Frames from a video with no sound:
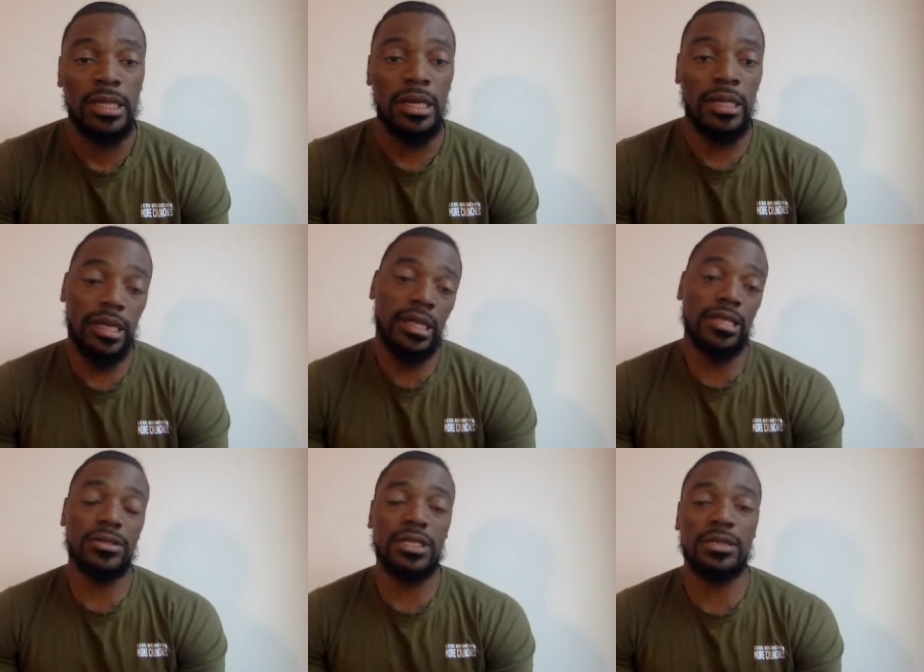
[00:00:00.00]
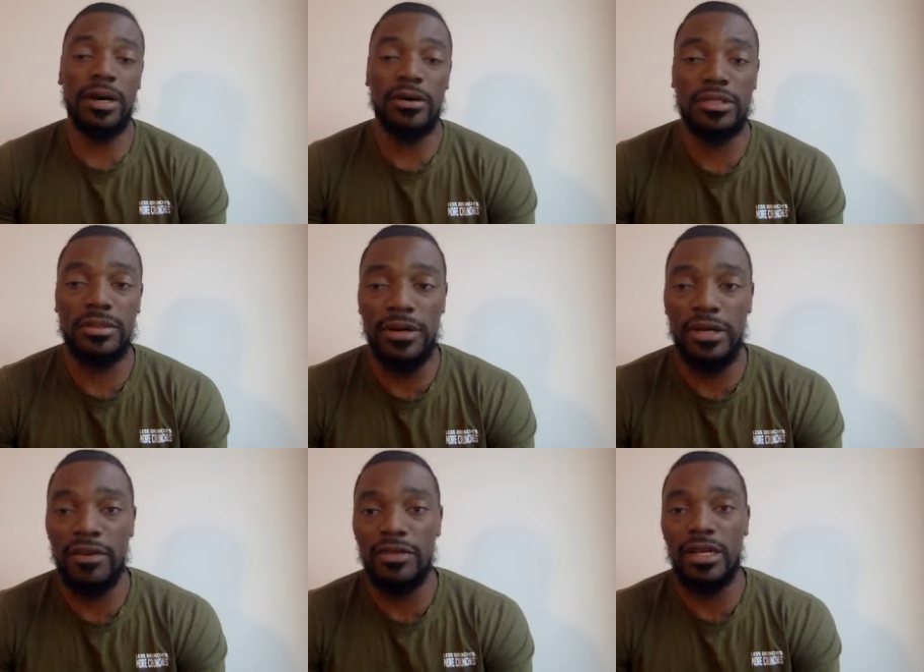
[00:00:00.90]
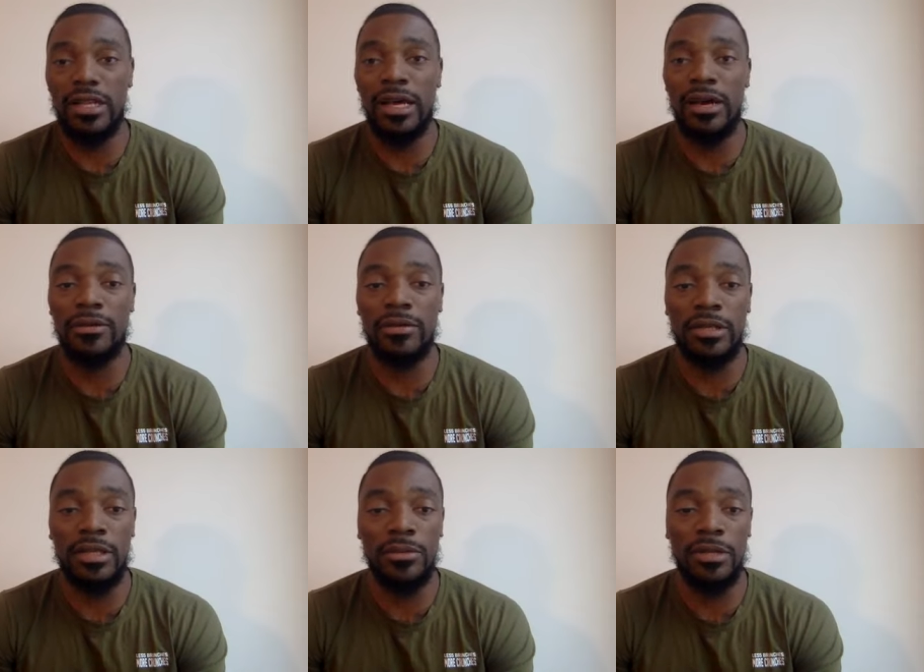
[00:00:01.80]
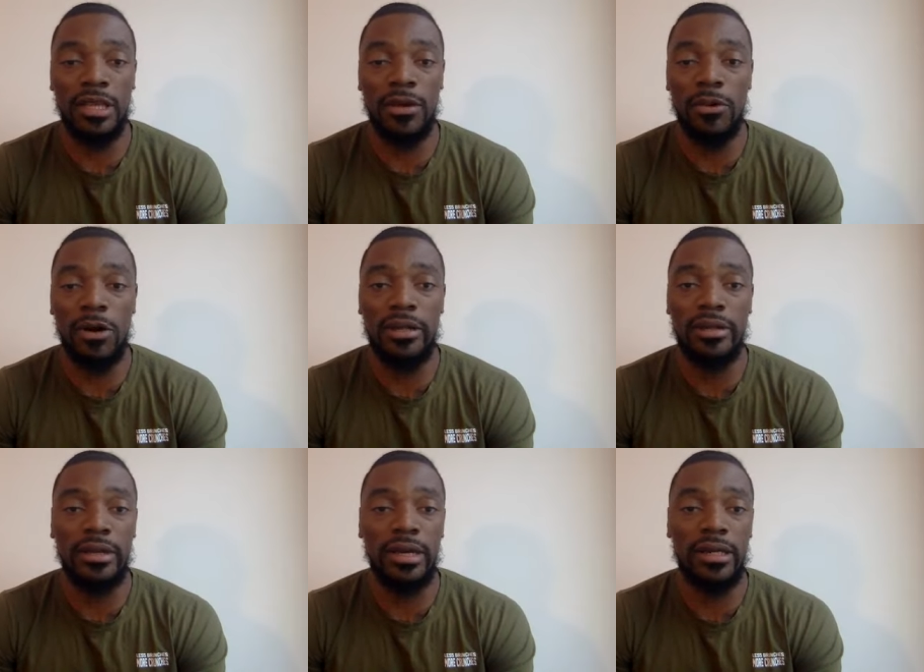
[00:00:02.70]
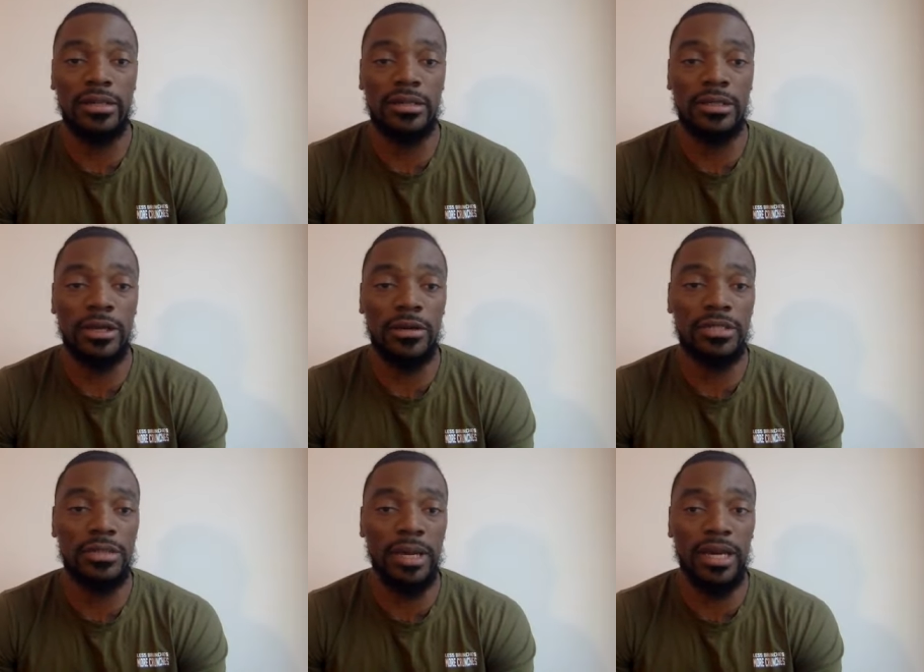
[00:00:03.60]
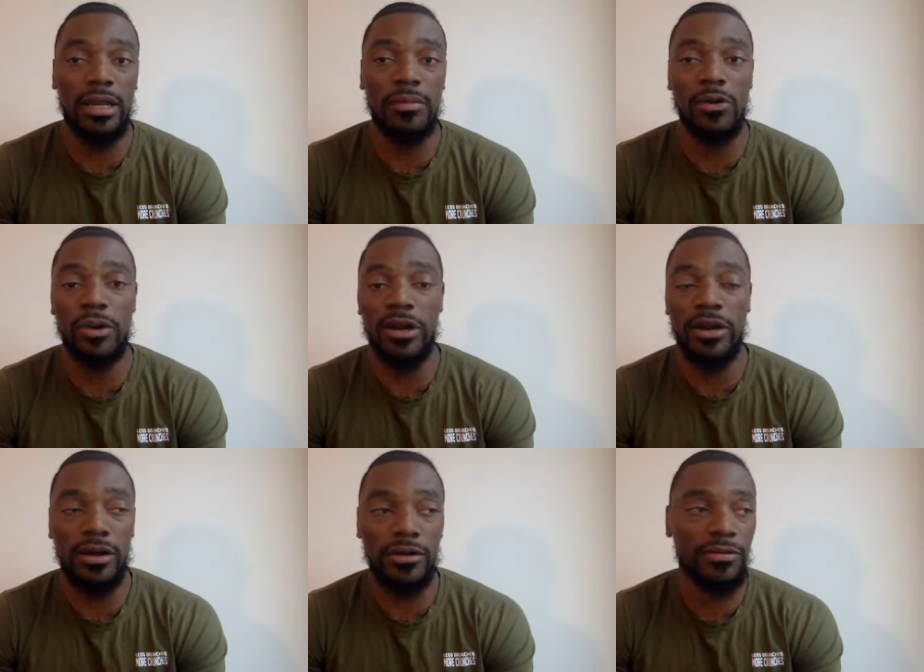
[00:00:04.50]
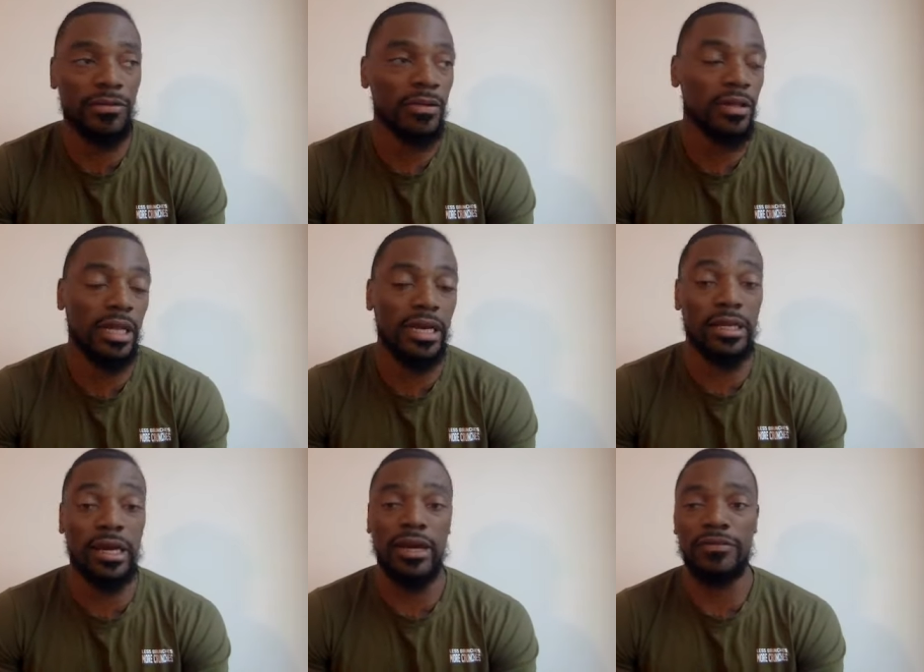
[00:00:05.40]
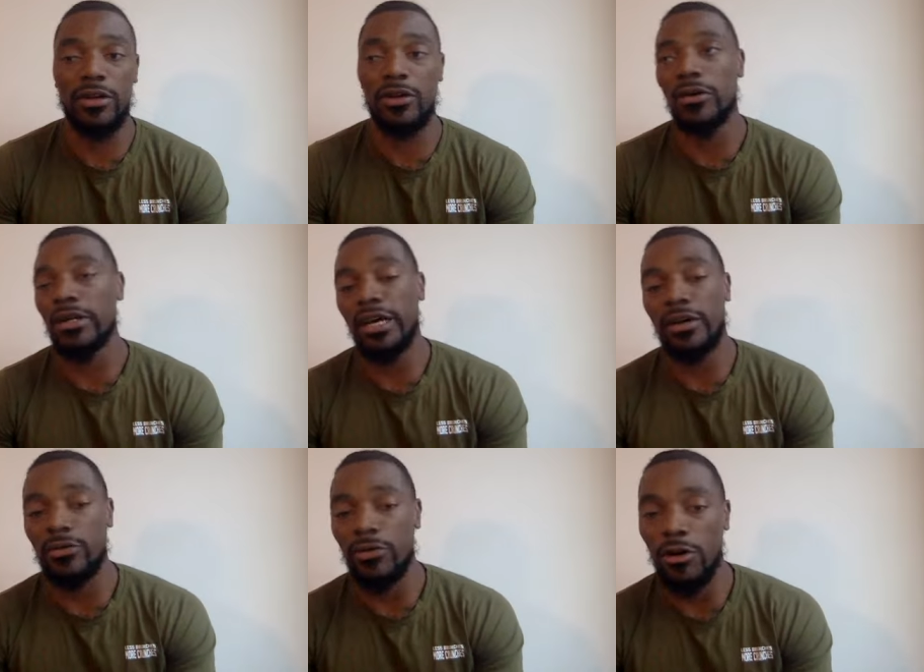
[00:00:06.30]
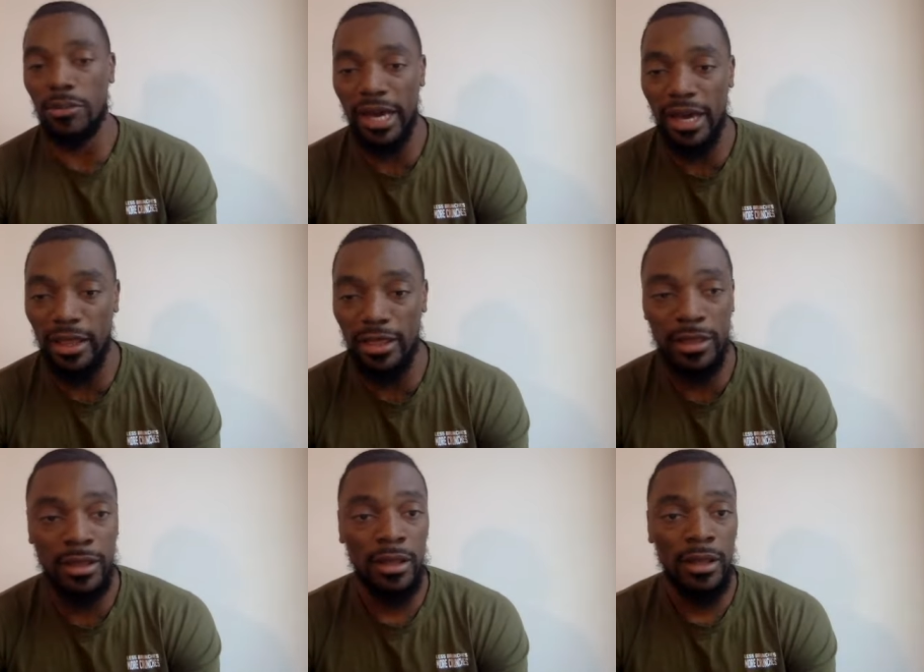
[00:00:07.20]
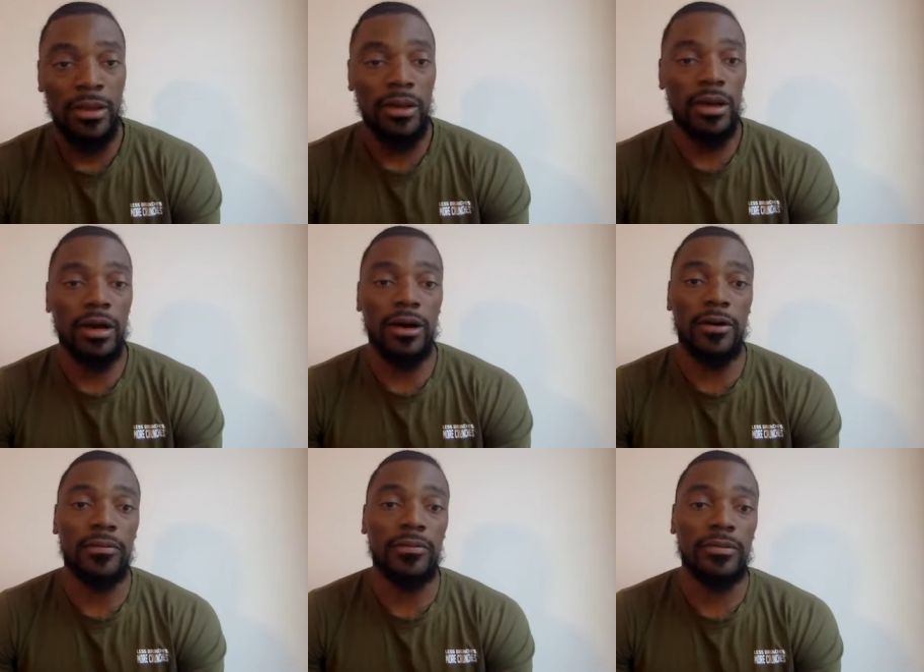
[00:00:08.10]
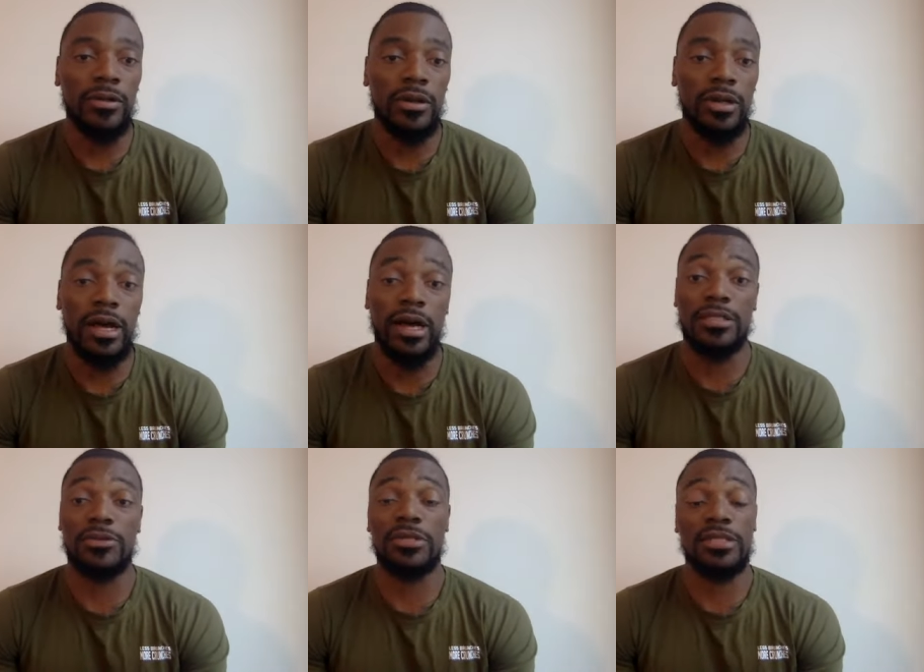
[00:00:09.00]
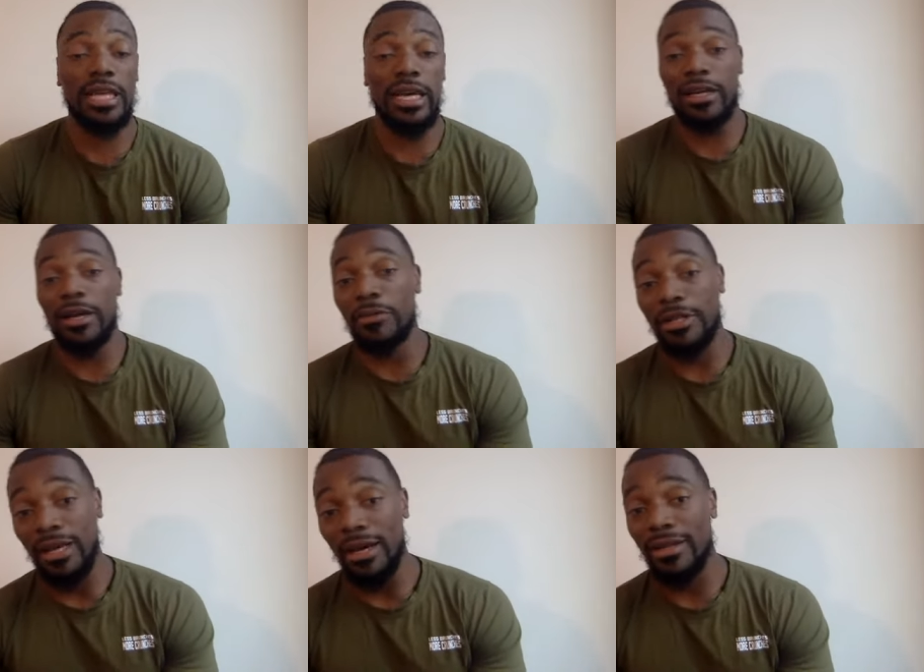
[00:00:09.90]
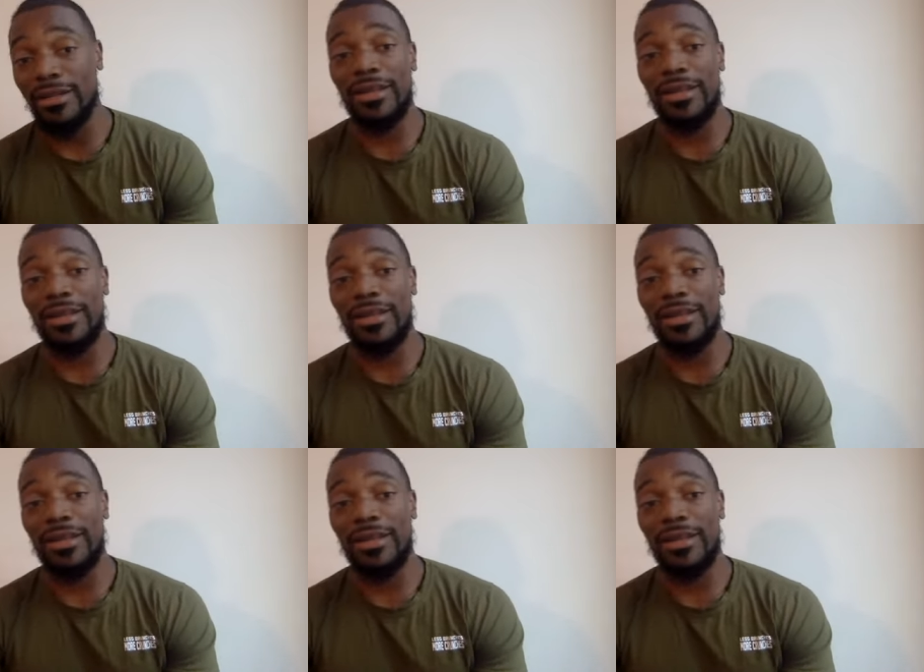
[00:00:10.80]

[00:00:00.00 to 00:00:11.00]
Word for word: And and that's what it's about. It's about giving the client what what they want and you know, just making them aware of like like if they're going down the wrong path, um, you know, the consequences that can come with that.